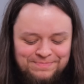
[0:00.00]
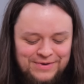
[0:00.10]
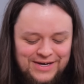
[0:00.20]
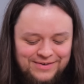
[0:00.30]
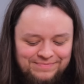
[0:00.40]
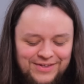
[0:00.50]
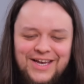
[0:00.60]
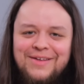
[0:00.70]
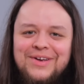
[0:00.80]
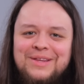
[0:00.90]
Man, they
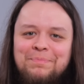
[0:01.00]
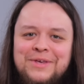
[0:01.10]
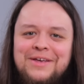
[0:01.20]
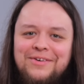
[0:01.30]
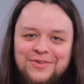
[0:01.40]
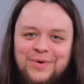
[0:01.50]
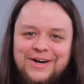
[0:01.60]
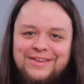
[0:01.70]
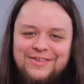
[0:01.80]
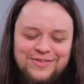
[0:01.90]
can't even get the peelies
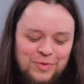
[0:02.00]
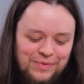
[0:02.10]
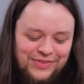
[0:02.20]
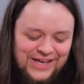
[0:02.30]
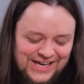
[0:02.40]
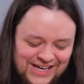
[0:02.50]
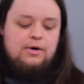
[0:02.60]
right in this stupid thing.